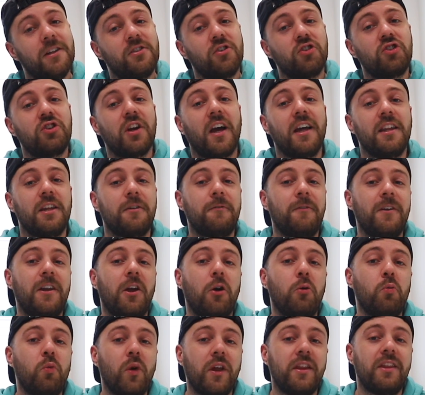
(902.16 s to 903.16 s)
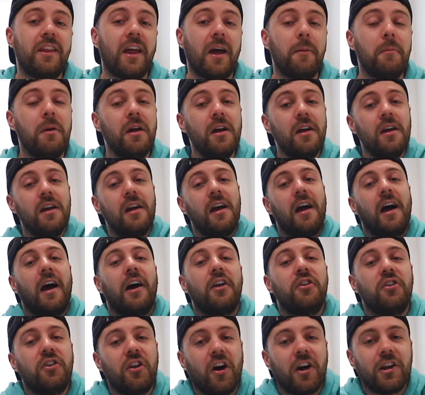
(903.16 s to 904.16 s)
to share this video with them.
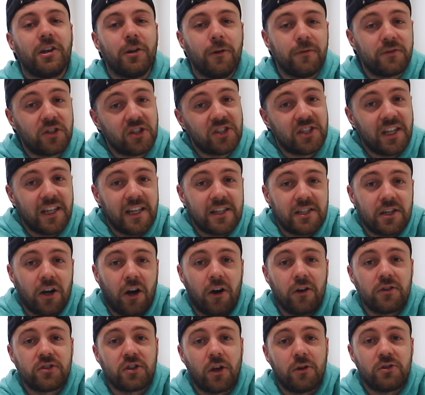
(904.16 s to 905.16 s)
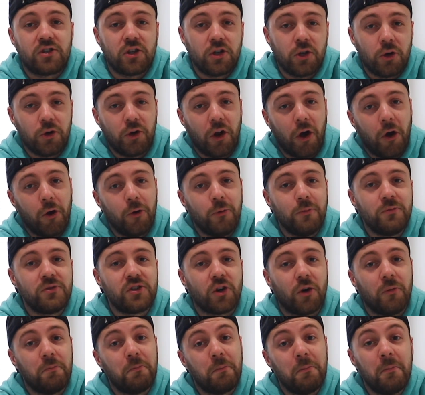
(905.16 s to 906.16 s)
And I'd love to see these cars go to good homes,
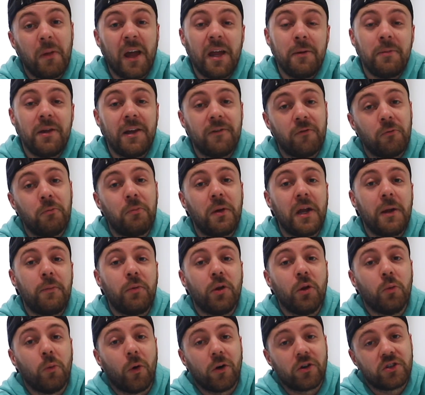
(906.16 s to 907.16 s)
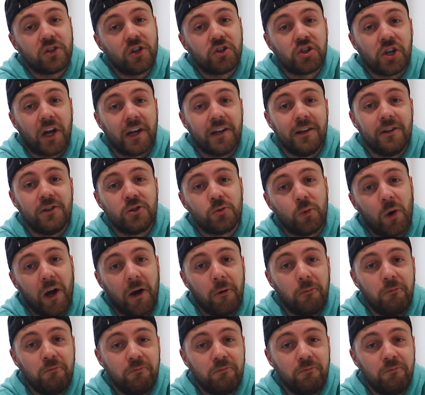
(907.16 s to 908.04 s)
and maybe even people that watch the channel as well.